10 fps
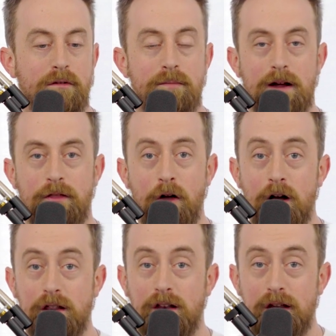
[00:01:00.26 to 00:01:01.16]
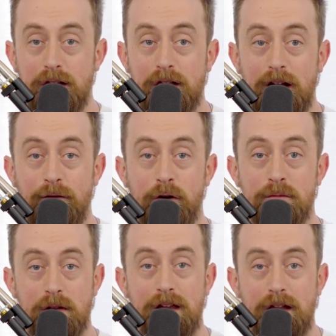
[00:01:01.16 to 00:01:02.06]
of my thoughts, lessons that I've learned,
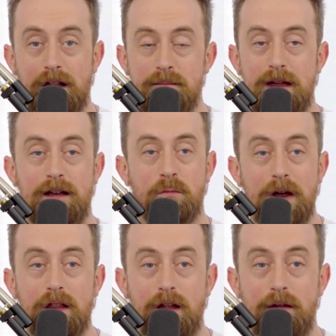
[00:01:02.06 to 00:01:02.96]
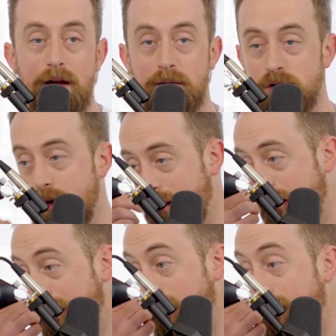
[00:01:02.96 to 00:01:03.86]
mistakes I made, ways I'm
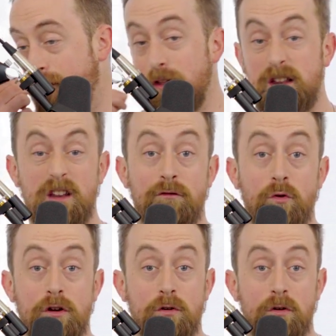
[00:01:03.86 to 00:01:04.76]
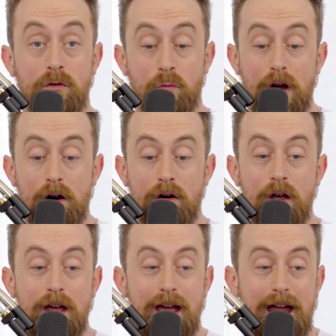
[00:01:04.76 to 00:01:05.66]
adjusting, things that have worked well,
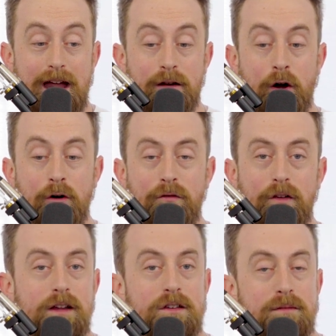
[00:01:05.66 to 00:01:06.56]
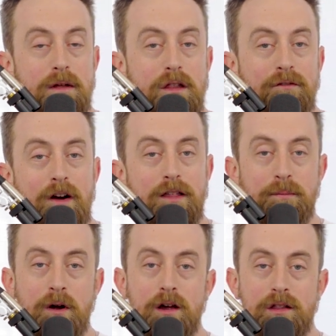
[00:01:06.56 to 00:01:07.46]
and hopefully demystify the
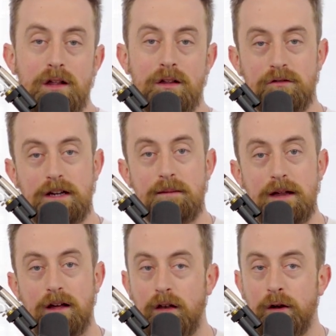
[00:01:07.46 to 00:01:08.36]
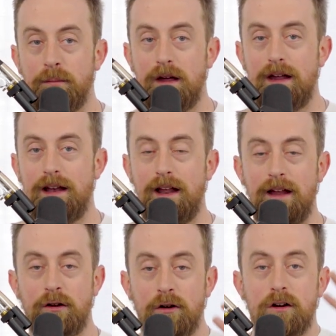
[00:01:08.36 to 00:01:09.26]
process of DMing a little bit and
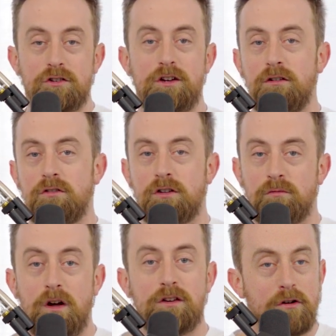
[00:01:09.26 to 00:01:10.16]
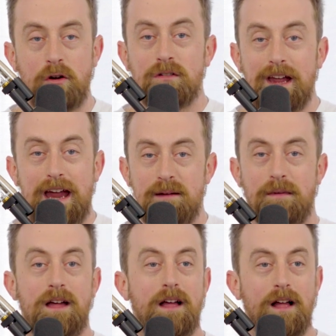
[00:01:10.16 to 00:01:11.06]
encourage you to run your own game.
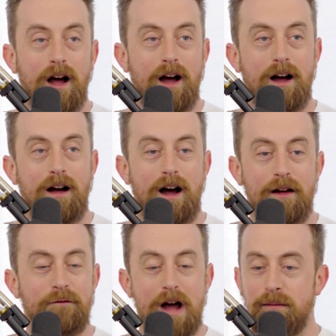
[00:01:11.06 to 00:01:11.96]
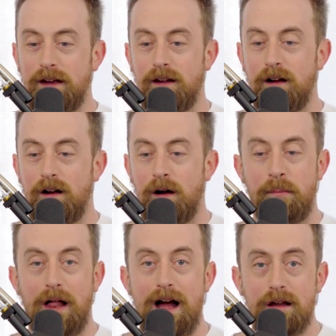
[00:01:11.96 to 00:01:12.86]
I'm having a
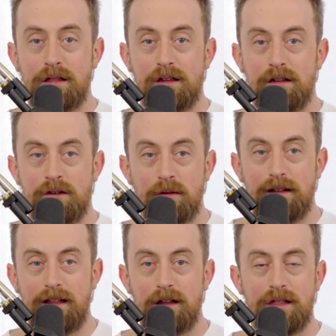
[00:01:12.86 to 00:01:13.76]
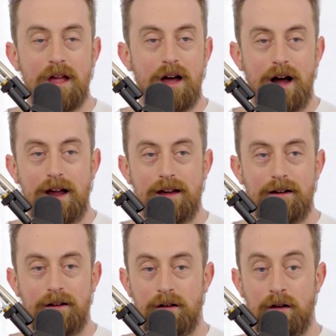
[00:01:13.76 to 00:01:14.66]
blast doing this.
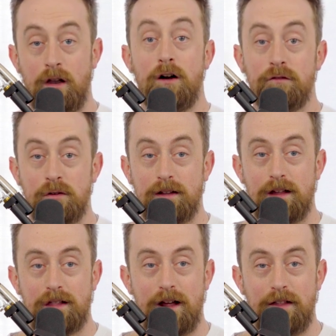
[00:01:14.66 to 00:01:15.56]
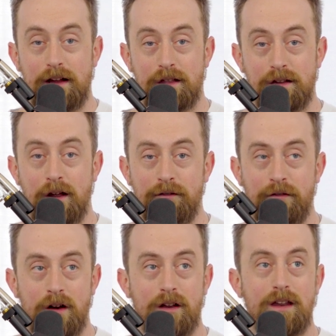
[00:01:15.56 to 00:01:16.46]
I love doing this. I think it's a ton of
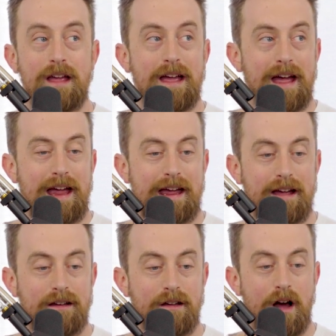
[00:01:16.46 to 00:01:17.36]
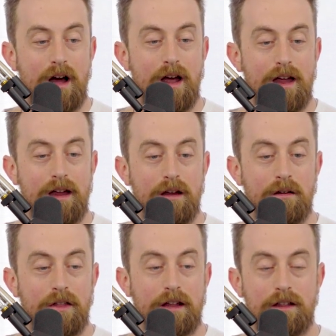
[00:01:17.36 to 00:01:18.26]
fun, and I
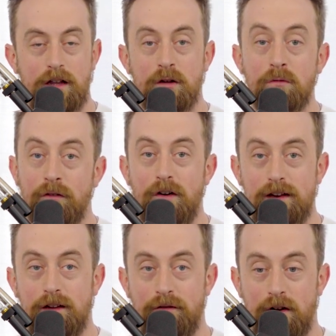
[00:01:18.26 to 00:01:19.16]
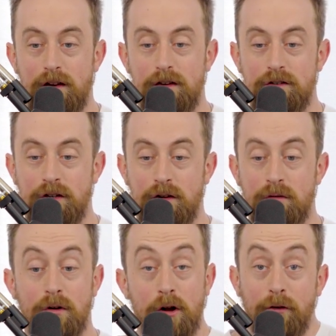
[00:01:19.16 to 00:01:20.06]
think that you will find it fun too,
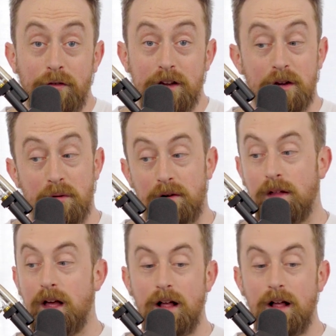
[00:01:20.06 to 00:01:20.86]
or hopefully you will.